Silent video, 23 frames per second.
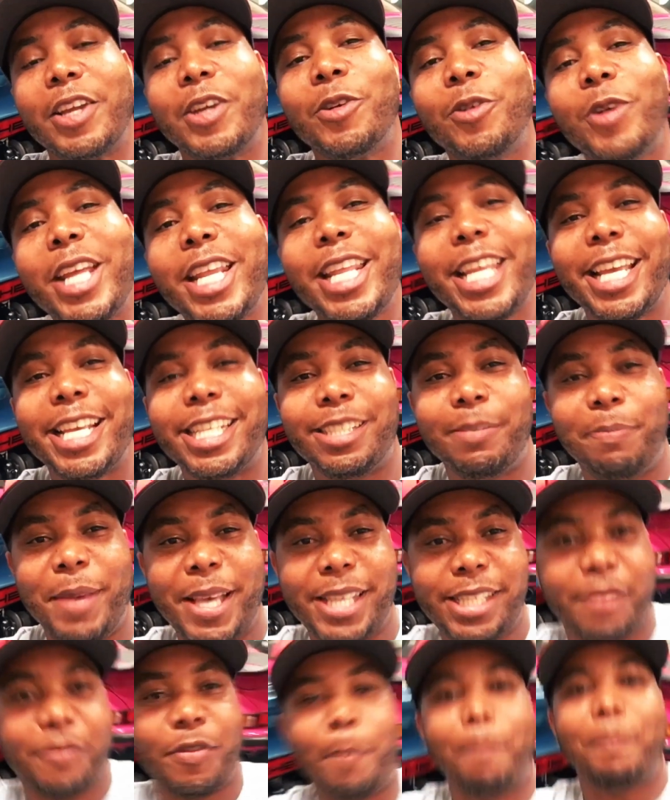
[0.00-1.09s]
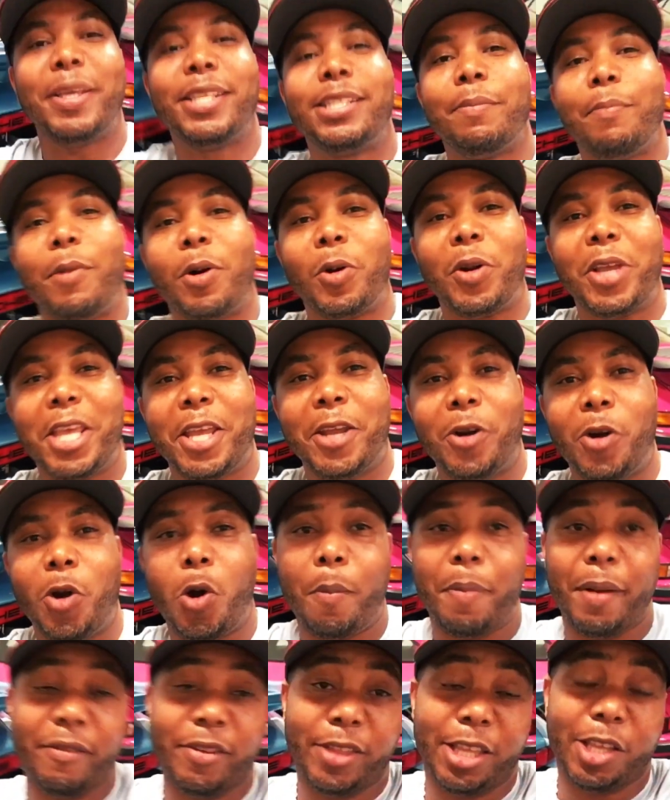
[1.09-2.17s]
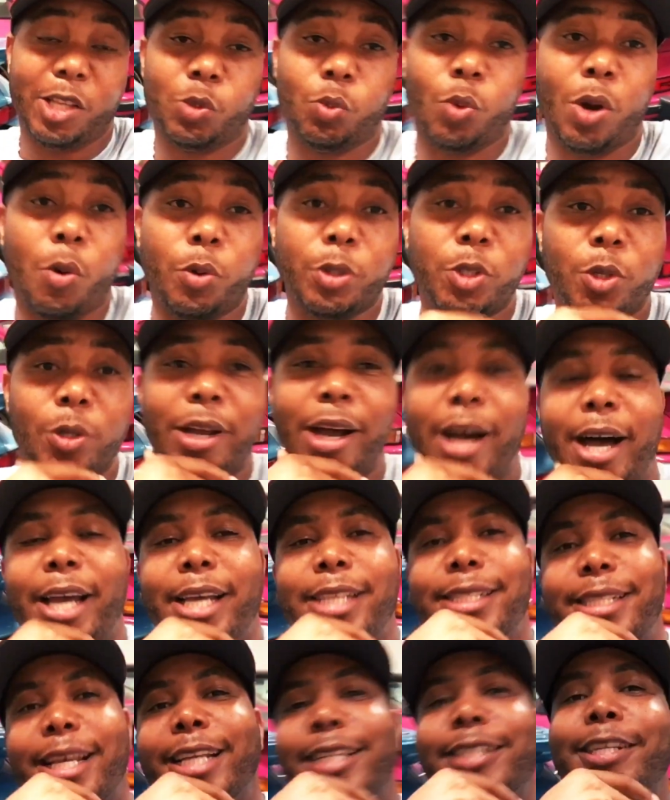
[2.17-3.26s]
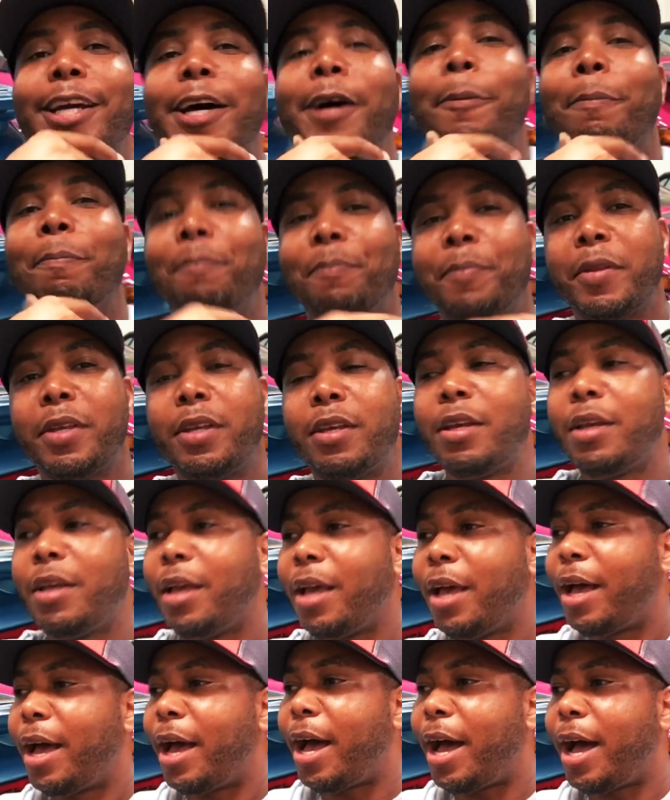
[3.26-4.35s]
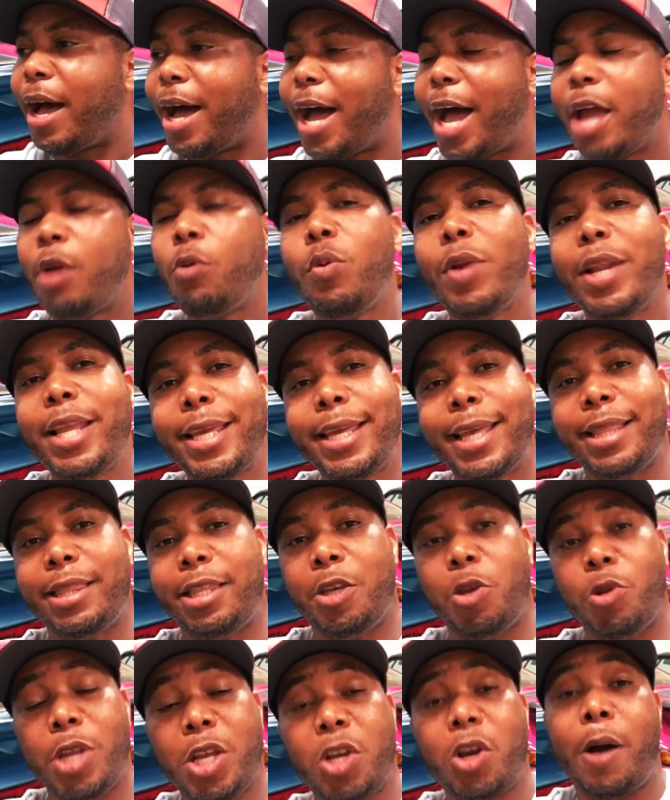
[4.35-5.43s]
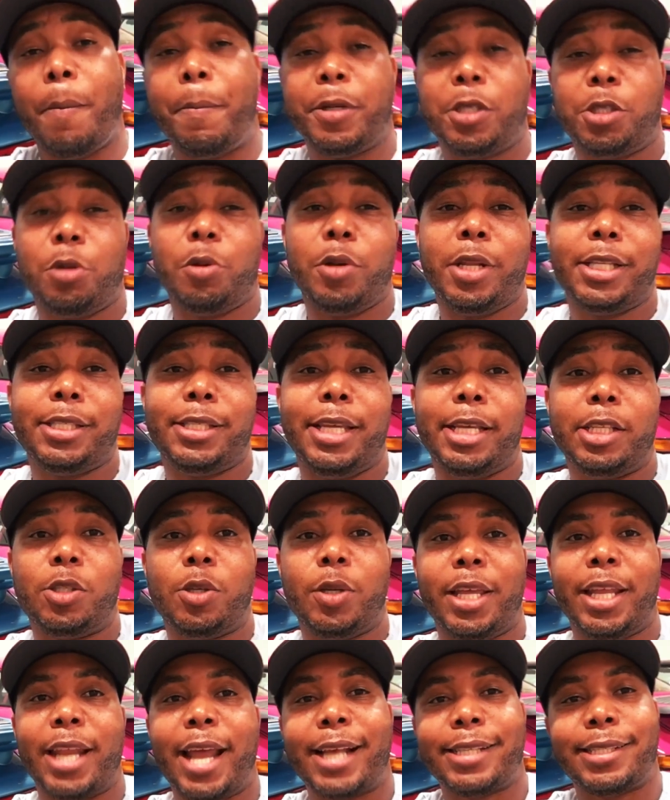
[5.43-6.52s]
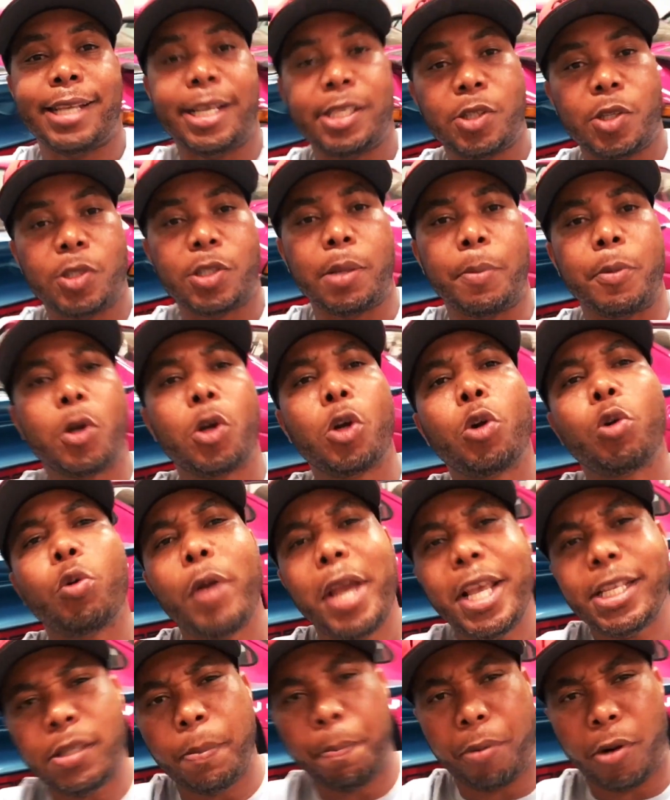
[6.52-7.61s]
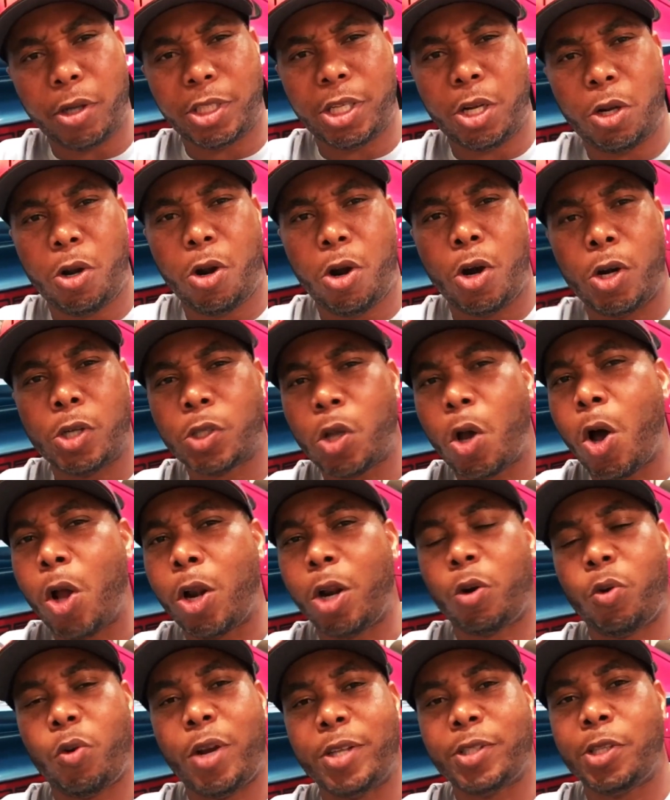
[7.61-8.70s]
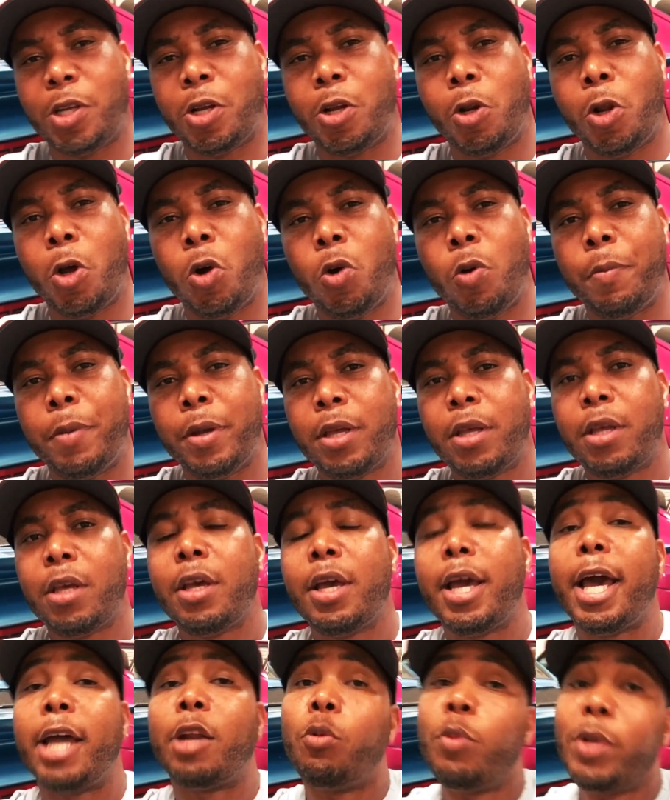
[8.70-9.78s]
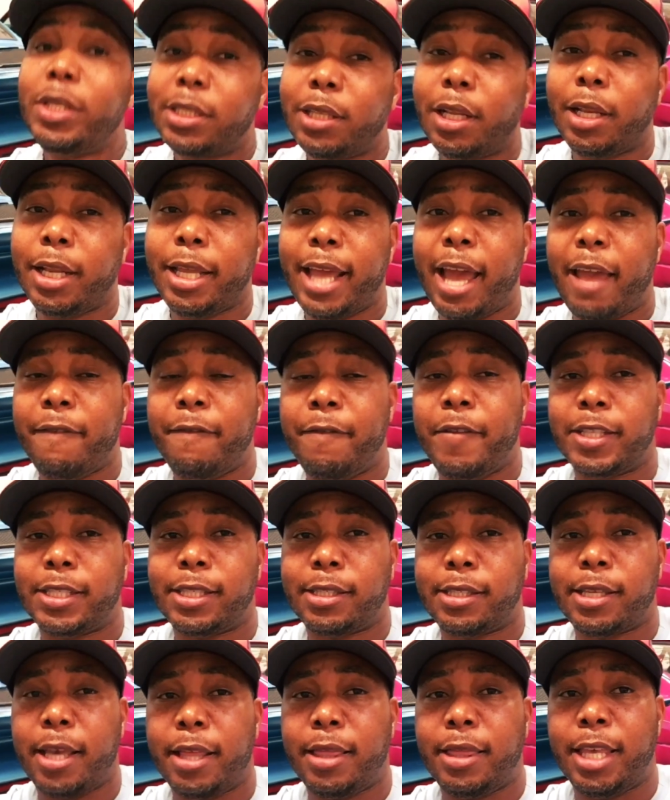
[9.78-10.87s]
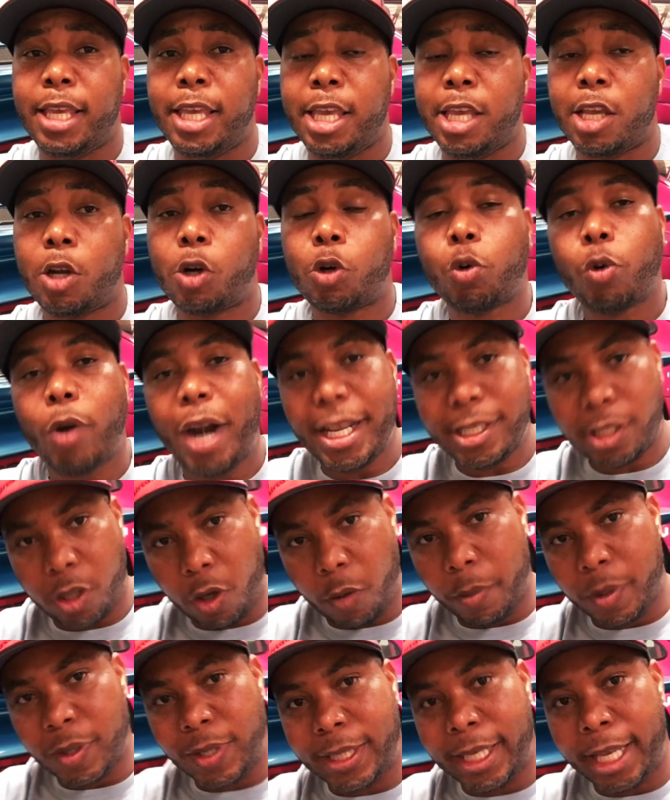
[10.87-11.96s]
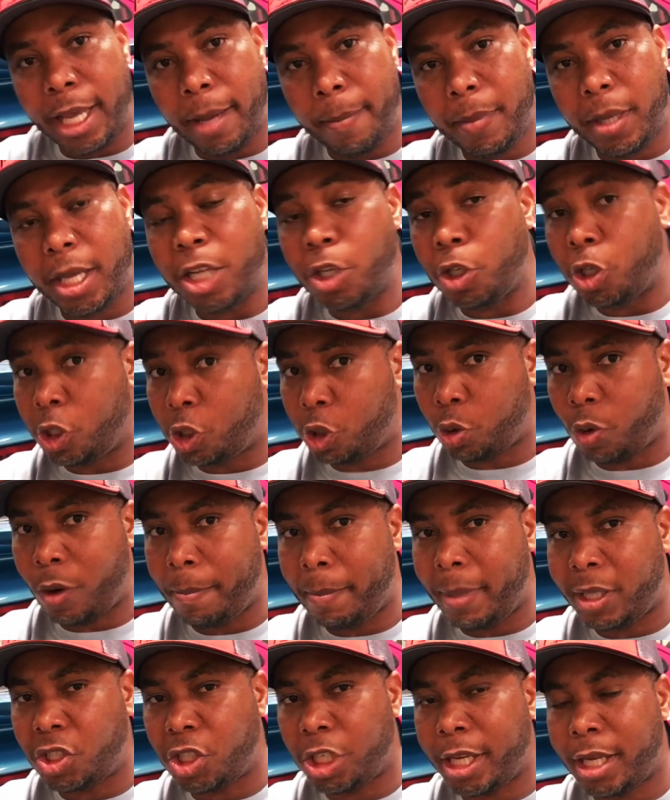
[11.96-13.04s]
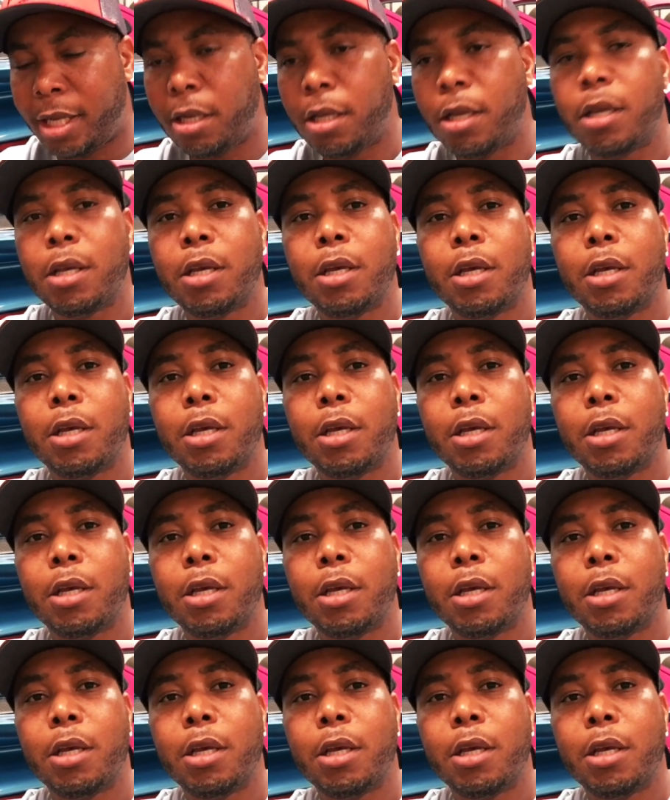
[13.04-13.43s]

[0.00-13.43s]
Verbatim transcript: Greetings, BZ from Bisimoto here. Hope everything is well with you guys. And I really get the unique opportunity to get access to some crazy project cars all across the globe. And recently I visited the Chrysler Museum in Detroit, Michigan,